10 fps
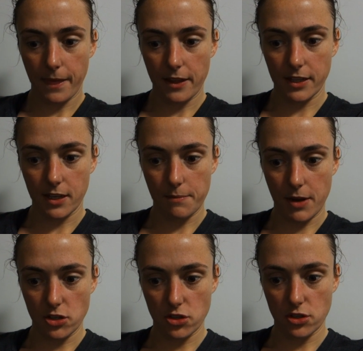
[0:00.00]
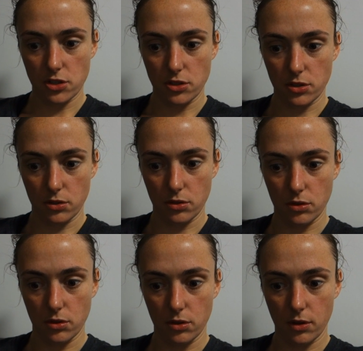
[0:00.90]
I think I managed to
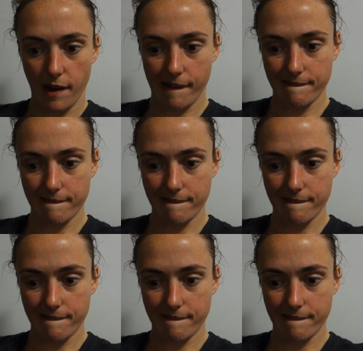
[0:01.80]
do